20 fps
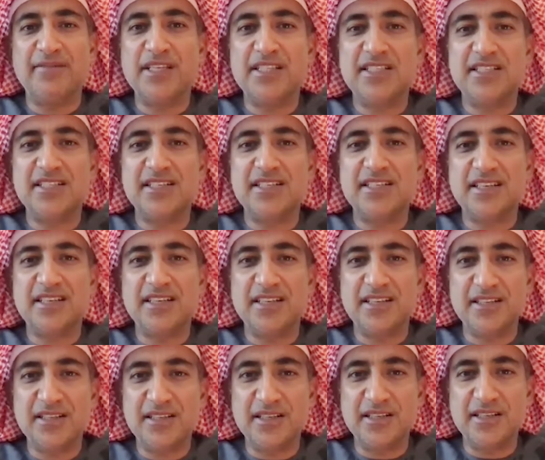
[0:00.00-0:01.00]
this
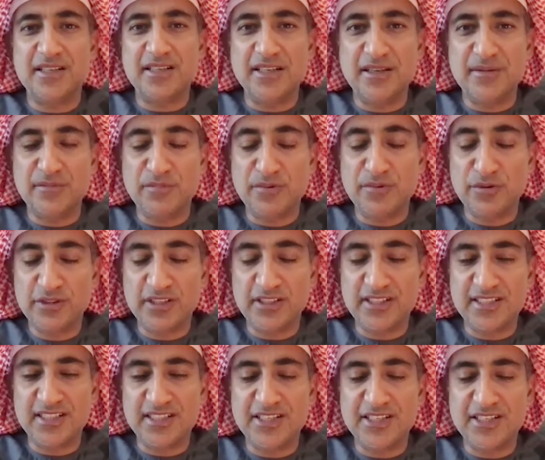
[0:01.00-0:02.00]

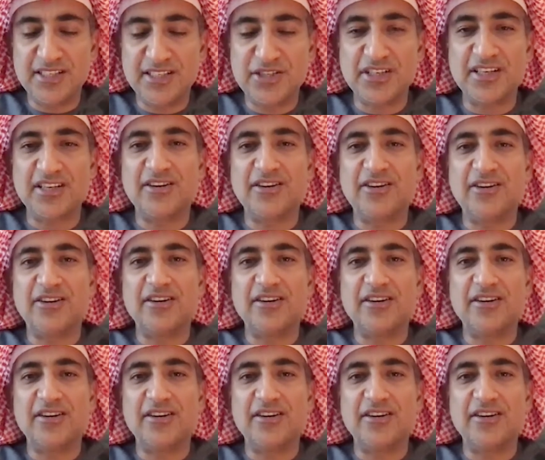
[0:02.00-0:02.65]
important session